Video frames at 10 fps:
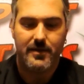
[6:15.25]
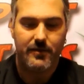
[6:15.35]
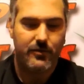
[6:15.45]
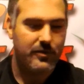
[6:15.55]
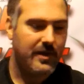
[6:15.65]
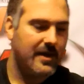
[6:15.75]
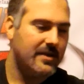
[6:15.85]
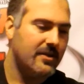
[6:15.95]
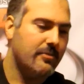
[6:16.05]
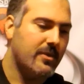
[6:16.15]
Now I'm going to
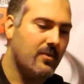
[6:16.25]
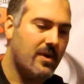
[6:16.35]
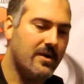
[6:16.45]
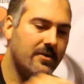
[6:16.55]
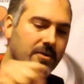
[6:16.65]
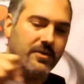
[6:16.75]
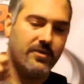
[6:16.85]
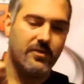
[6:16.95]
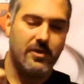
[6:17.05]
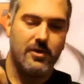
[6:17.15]
add a little bit of water, because
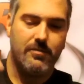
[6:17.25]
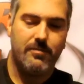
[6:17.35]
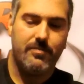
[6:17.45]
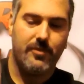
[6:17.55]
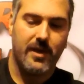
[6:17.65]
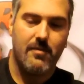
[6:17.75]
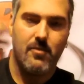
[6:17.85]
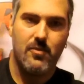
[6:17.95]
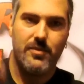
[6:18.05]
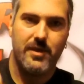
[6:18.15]
that's going to help bring out
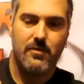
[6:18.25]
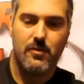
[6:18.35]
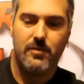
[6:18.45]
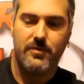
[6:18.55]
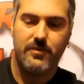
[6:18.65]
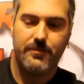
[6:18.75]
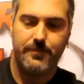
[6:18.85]
more of the aromas.